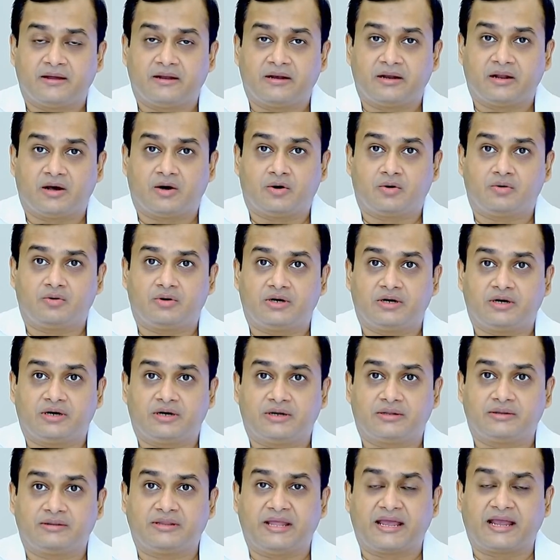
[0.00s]

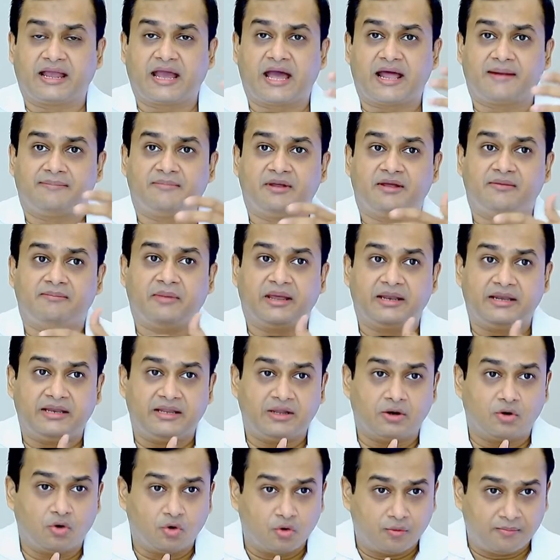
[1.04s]
Now there can be
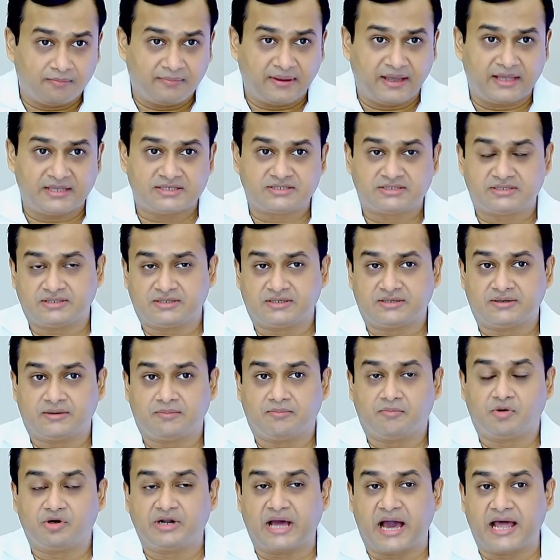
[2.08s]
many home-based
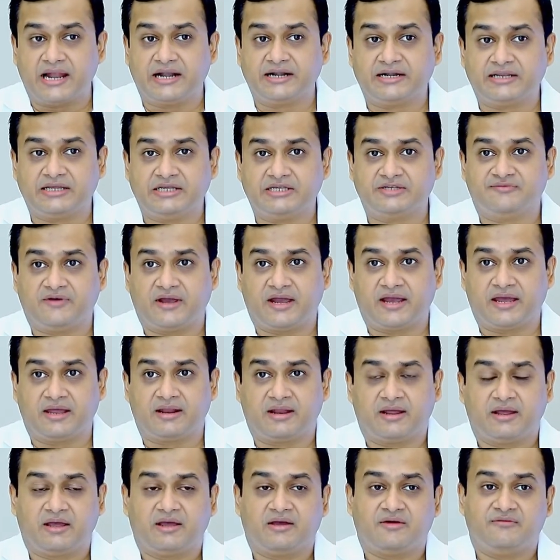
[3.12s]
modalities where
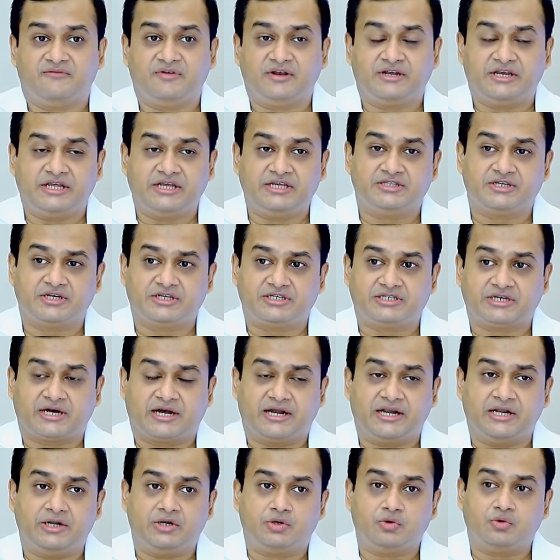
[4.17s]
we teach the
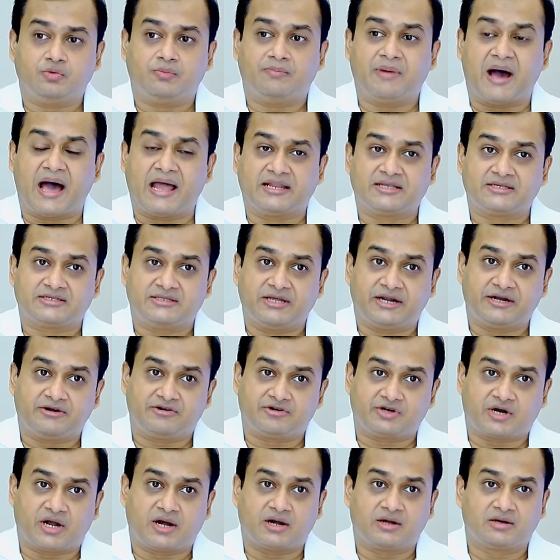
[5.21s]
child to balance their
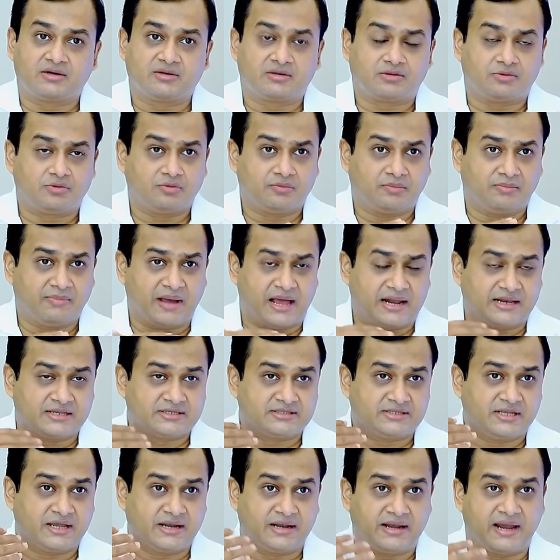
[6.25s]
trunk, to
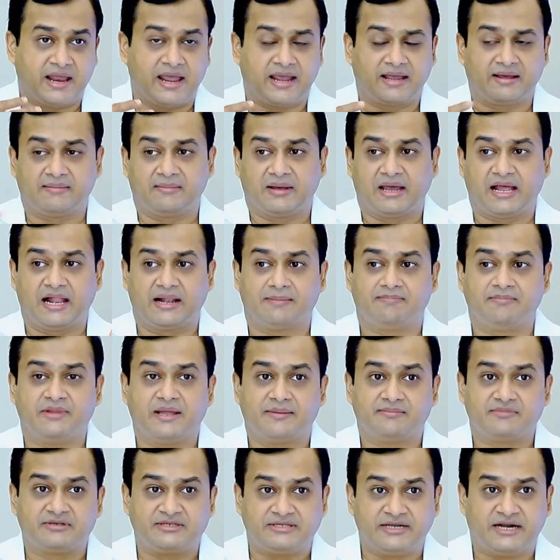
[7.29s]
balance their neck, help
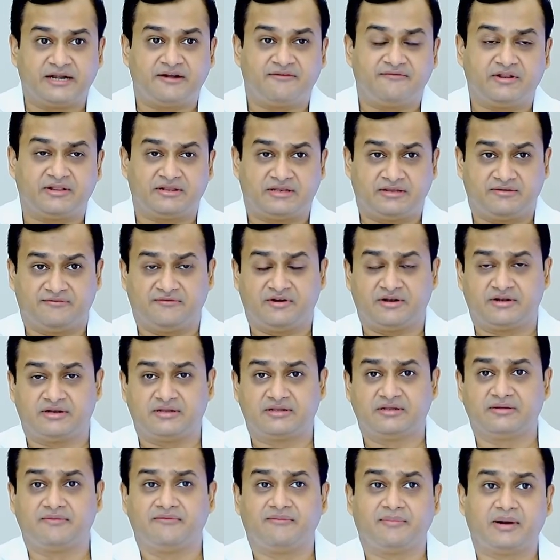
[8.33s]
them sit with
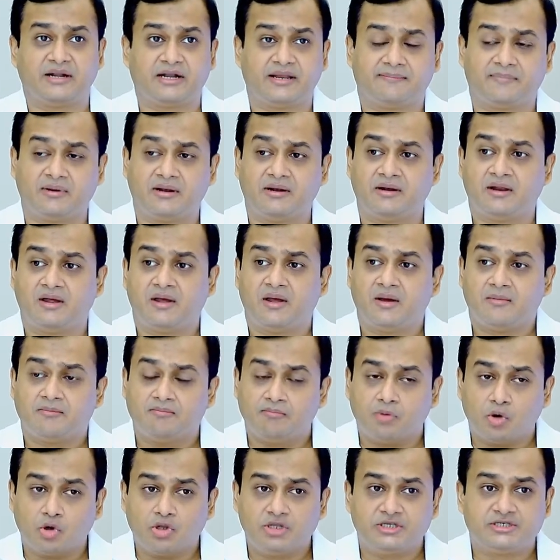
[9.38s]
multiple
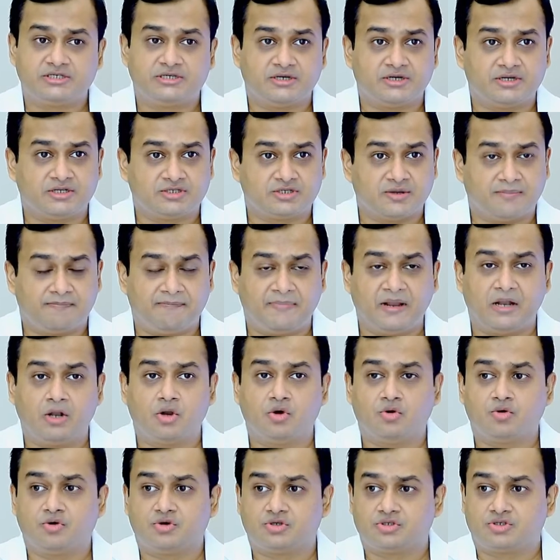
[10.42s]
bolsters or
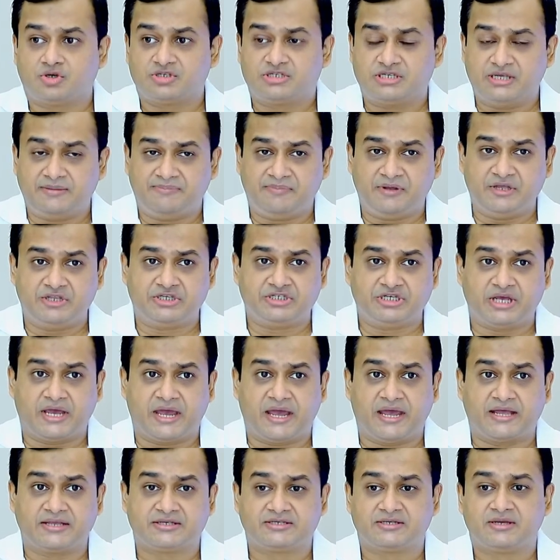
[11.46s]
pillows or CP
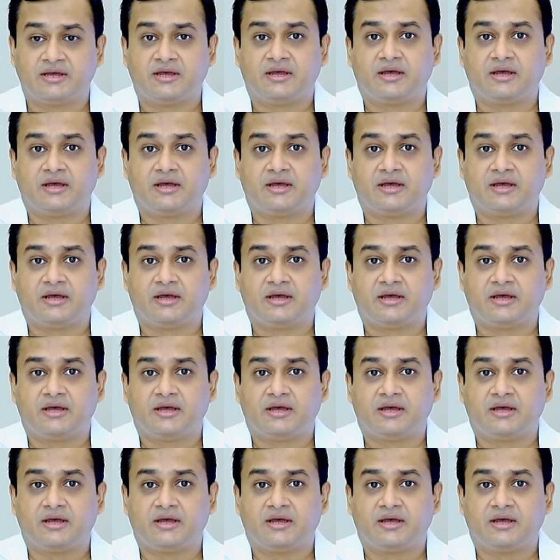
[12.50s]
chairs.